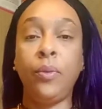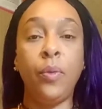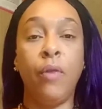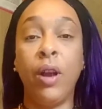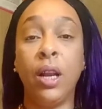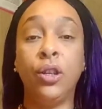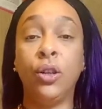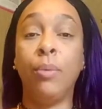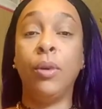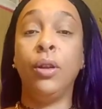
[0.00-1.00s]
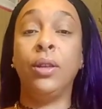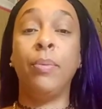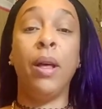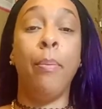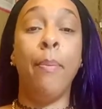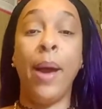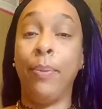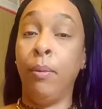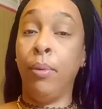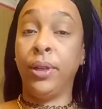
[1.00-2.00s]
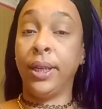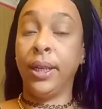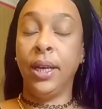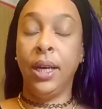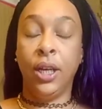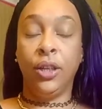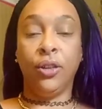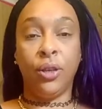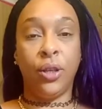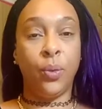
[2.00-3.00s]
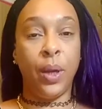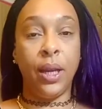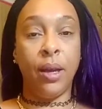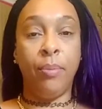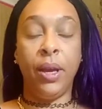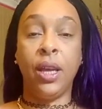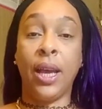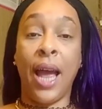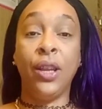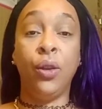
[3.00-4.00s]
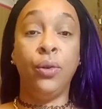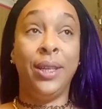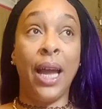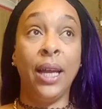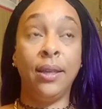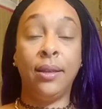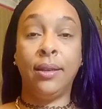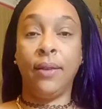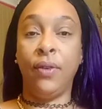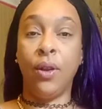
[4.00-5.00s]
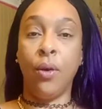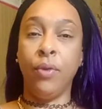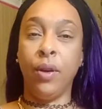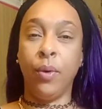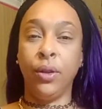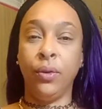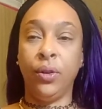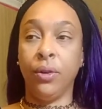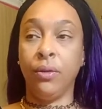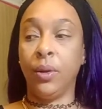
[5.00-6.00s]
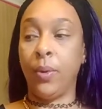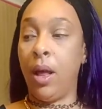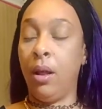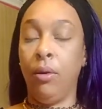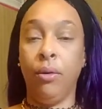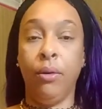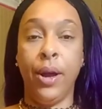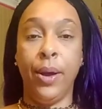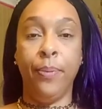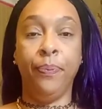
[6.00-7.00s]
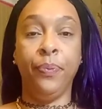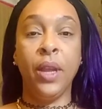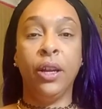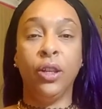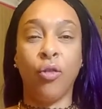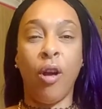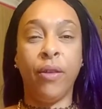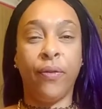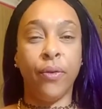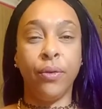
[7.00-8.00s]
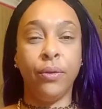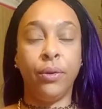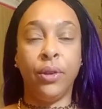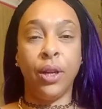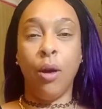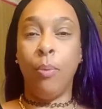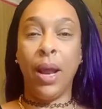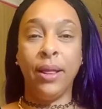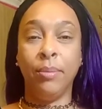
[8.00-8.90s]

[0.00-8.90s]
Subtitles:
regular sugar. I'm going to use a bit of maple butter just to sweeten it a bit. You can use dates if you don't really want to use sugar as well, or dried fruits, blend them